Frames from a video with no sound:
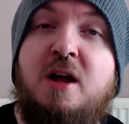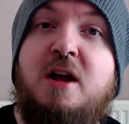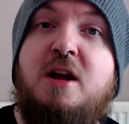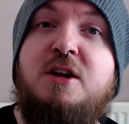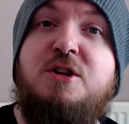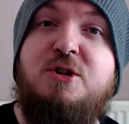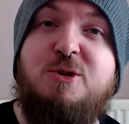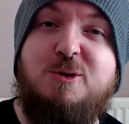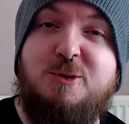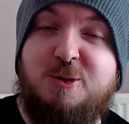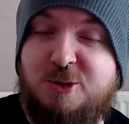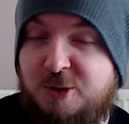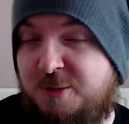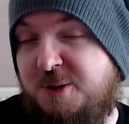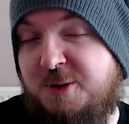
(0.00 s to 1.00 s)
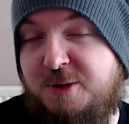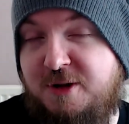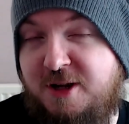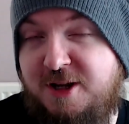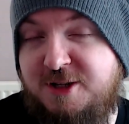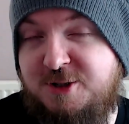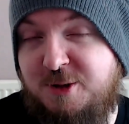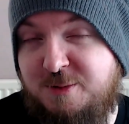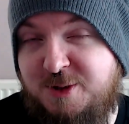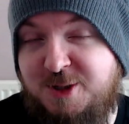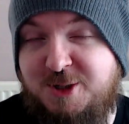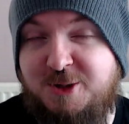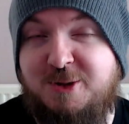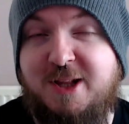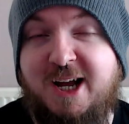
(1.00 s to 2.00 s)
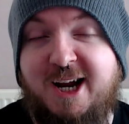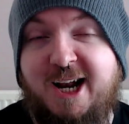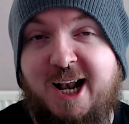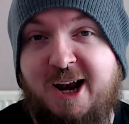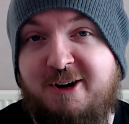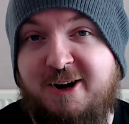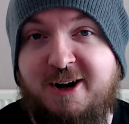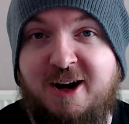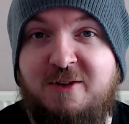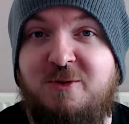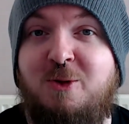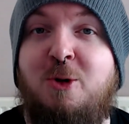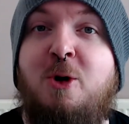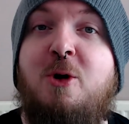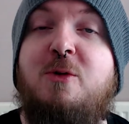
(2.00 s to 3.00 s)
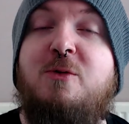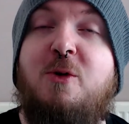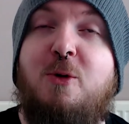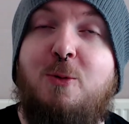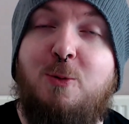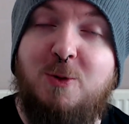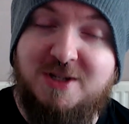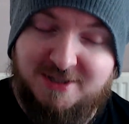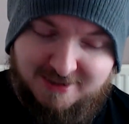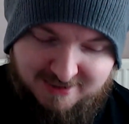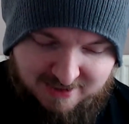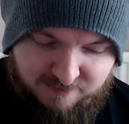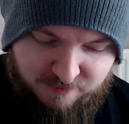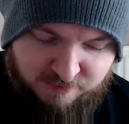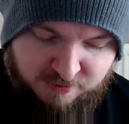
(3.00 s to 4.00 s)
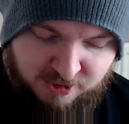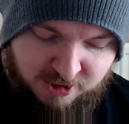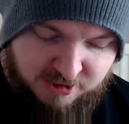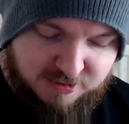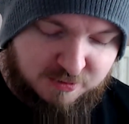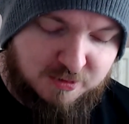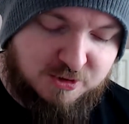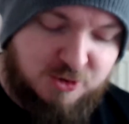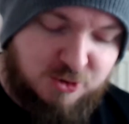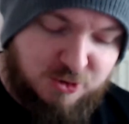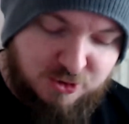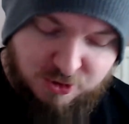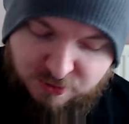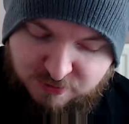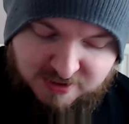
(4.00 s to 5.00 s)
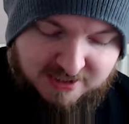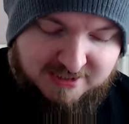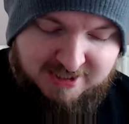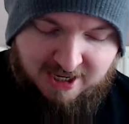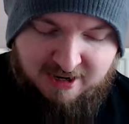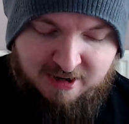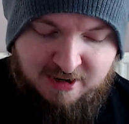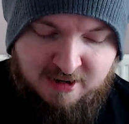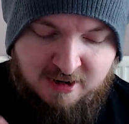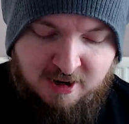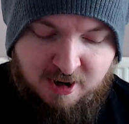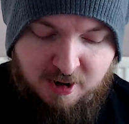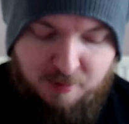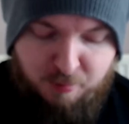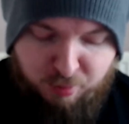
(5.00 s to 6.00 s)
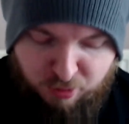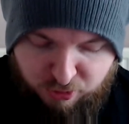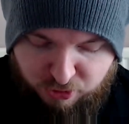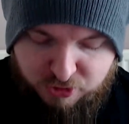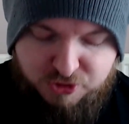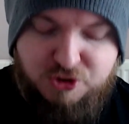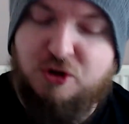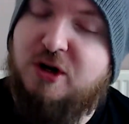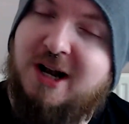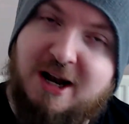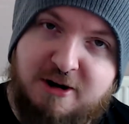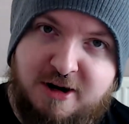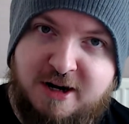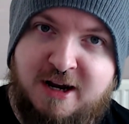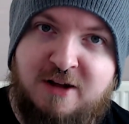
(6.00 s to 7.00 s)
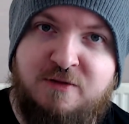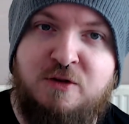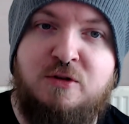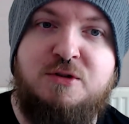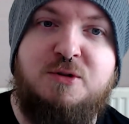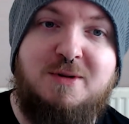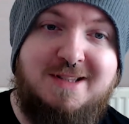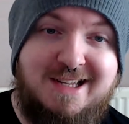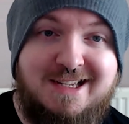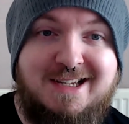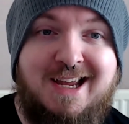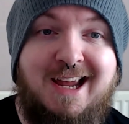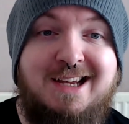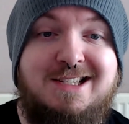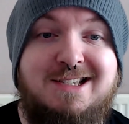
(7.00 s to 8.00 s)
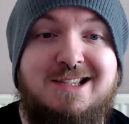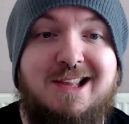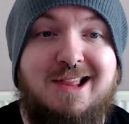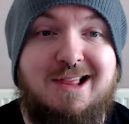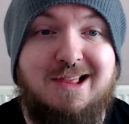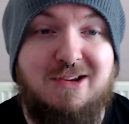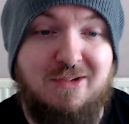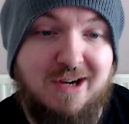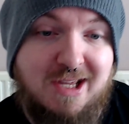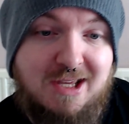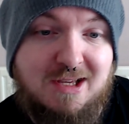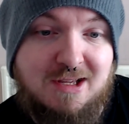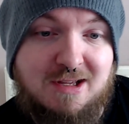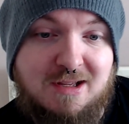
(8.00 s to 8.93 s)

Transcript: you should substitute that cleric level for wizard level. So it's 2d10 plus your cleric level. So in this case, it's a 3.